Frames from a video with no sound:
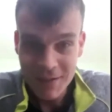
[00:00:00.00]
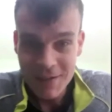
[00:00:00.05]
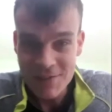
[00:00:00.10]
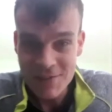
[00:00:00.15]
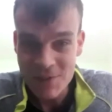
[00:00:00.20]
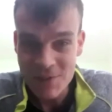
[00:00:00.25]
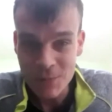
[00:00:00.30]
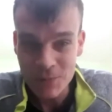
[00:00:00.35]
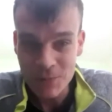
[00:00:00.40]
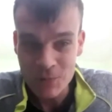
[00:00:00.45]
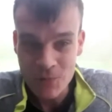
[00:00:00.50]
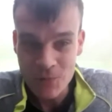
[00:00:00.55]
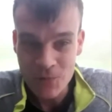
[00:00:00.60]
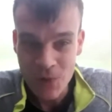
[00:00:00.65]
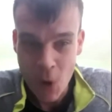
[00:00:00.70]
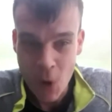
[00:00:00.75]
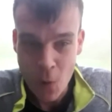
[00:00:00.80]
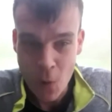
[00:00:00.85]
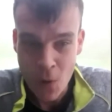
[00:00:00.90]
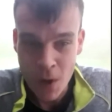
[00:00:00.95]
So it doesn't
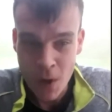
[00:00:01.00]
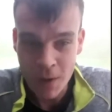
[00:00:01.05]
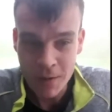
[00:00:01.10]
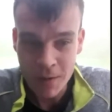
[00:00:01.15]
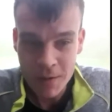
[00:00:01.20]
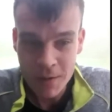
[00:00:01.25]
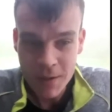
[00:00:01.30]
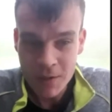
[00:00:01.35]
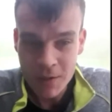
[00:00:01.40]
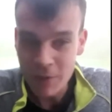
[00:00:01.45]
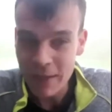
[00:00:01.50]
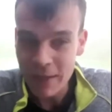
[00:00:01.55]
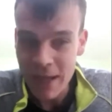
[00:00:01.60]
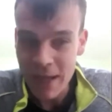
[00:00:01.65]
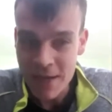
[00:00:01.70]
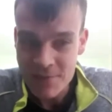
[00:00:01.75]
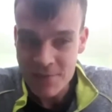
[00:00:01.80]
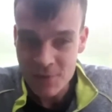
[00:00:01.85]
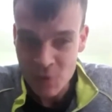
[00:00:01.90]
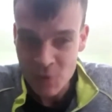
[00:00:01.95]
go wrong. Like
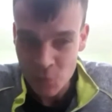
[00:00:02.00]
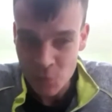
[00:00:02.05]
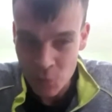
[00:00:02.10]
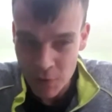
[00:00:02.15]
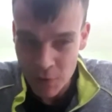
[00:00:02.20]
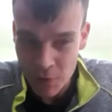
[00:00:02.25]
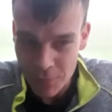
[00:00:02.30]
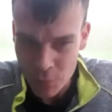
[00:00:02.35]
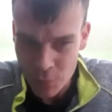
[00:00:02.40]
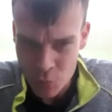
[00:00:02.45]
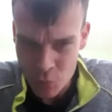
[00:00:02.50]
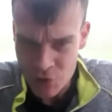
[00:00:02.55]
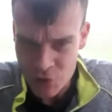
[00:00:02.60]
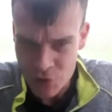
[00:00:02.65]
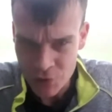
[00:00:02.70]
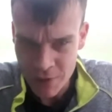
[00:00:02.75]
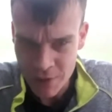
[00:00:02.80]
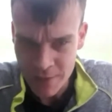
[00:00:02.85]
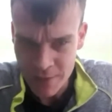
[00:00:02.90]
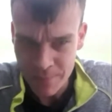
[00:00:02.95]
last night was my first
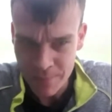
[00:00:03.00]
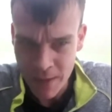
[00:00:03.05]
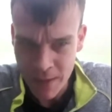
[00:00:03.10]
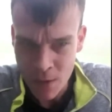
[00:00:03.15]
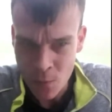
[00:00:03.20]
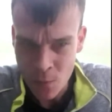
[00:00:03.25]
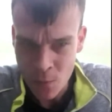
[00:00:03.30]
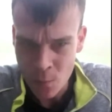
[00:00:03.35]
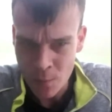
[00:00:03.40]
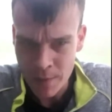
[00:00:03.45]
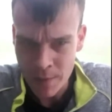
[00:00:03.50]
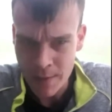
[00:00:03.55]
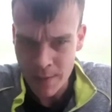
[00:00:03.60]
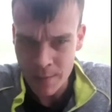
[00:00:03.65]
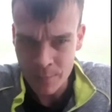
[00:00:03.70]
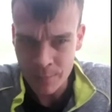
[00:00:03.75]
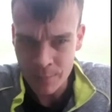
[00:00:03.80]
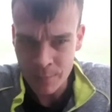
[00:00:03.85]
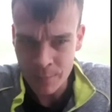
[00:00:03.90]
time out with